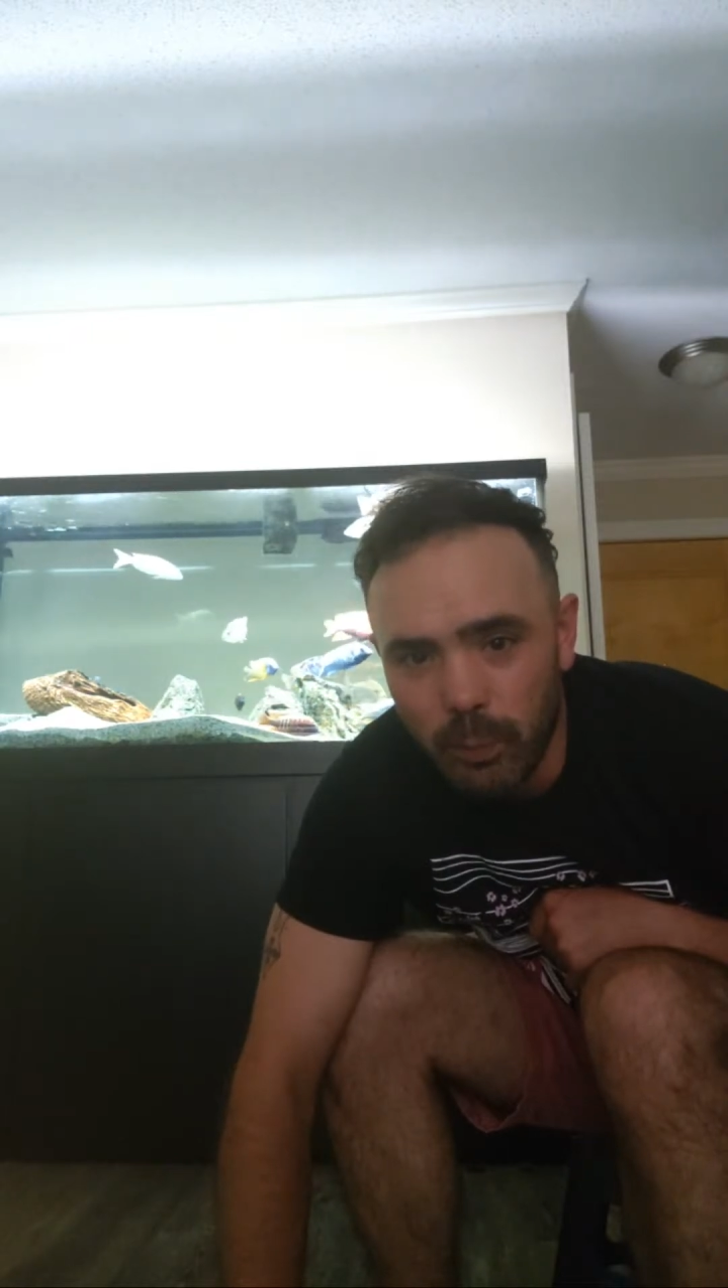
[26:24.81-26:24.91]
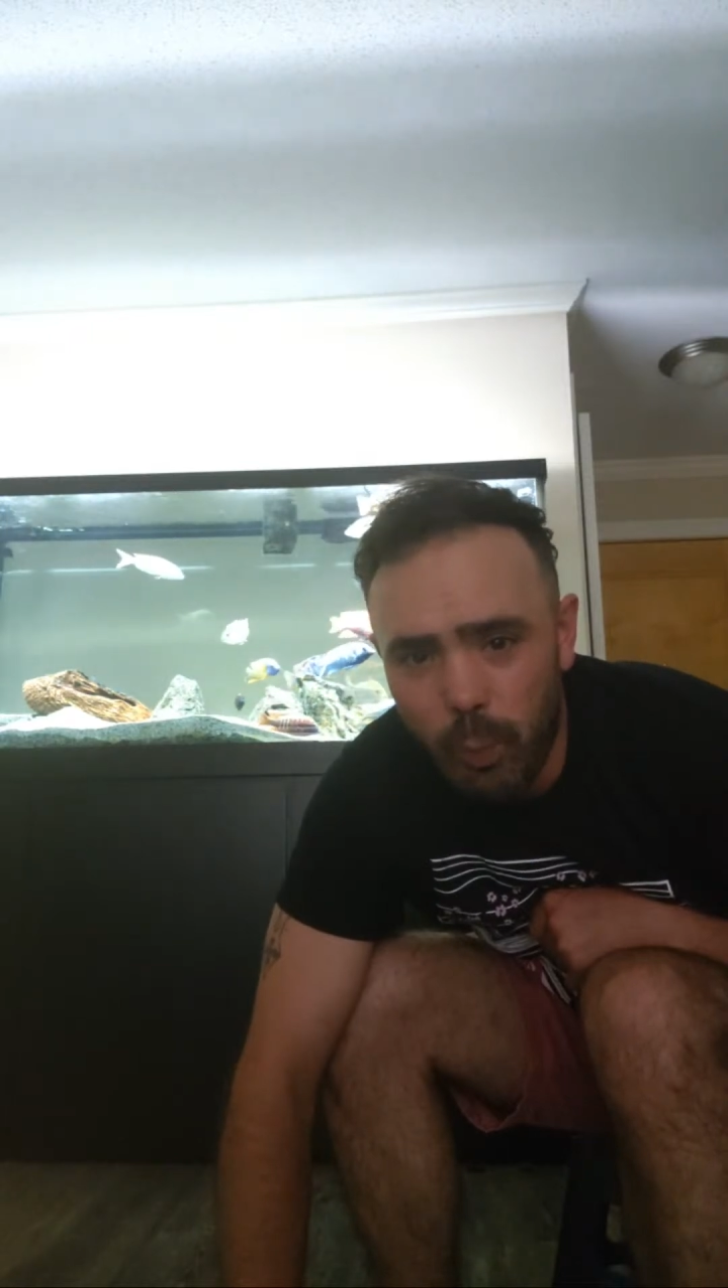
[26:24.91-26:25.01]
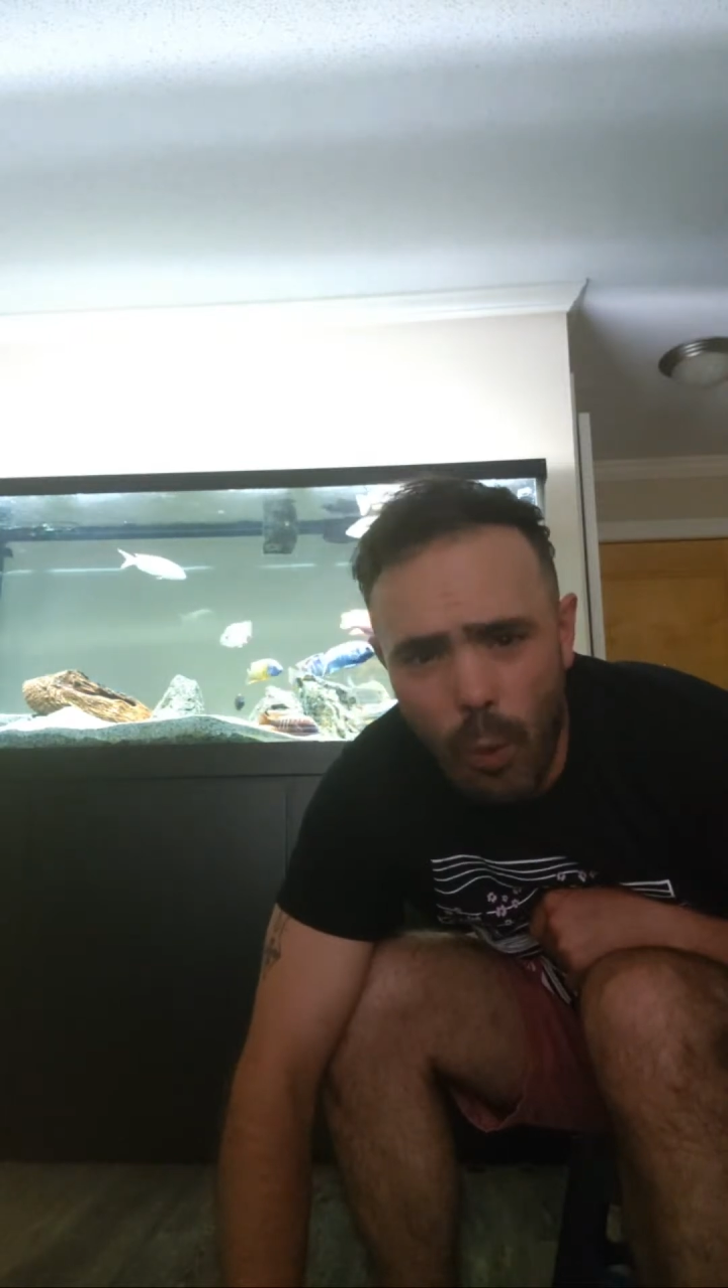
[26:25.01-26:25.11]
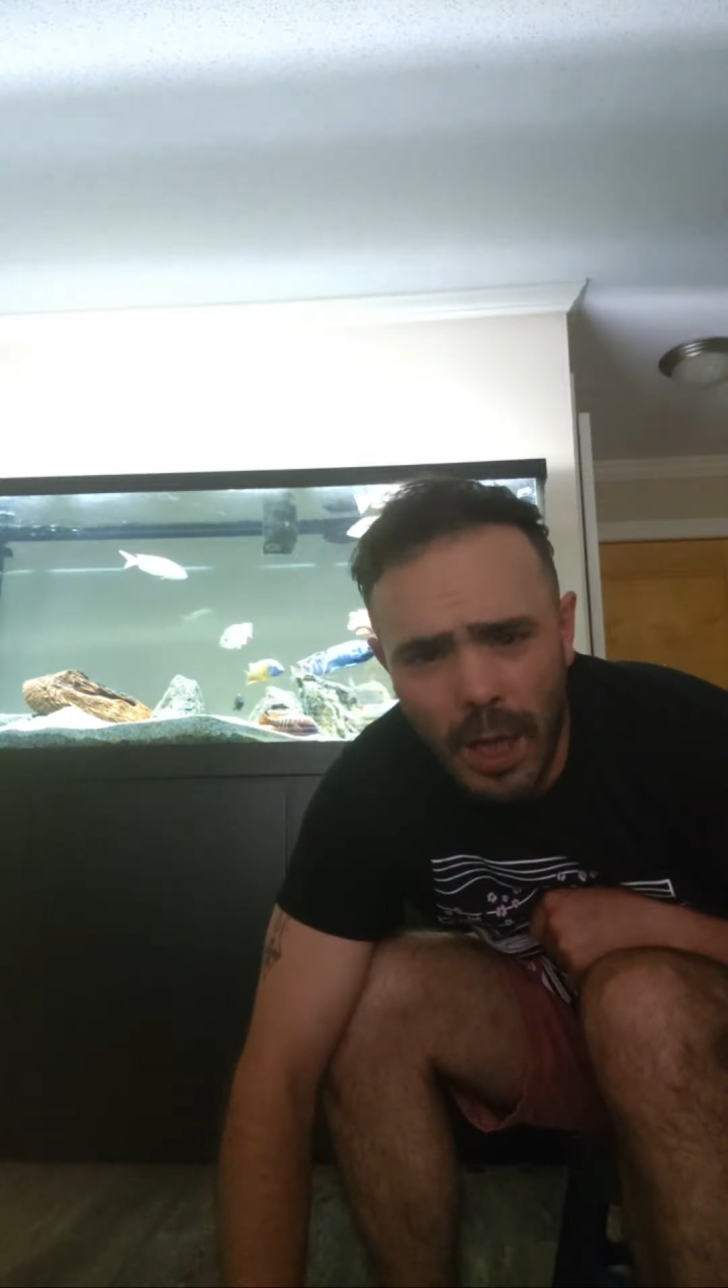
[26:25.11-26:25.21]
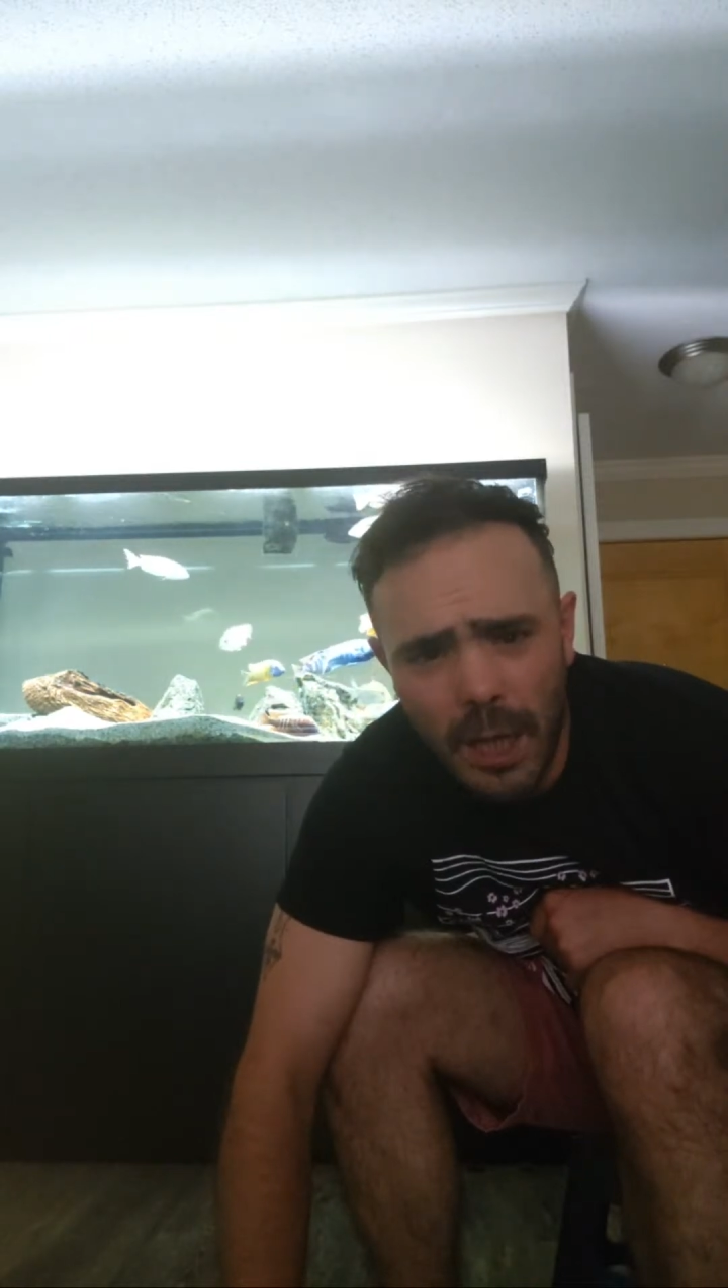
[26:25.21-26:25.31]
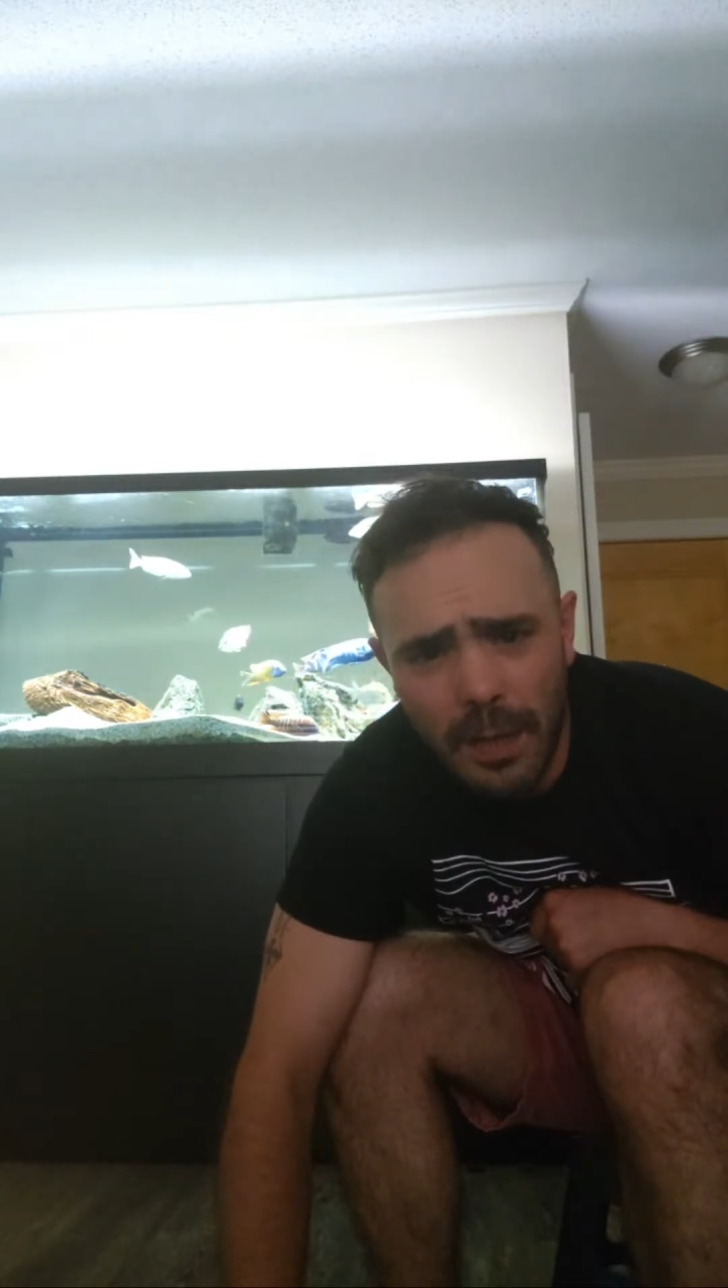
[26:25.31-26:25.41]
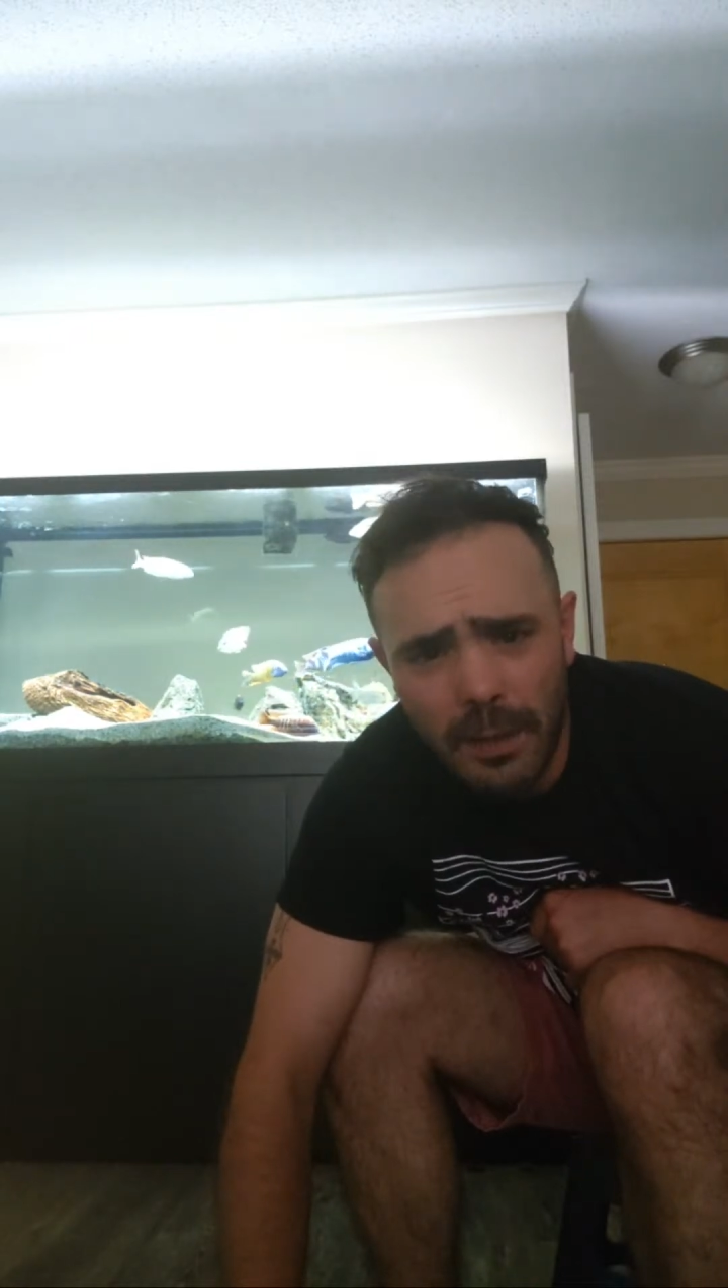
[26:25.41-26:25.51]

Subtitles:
What kind of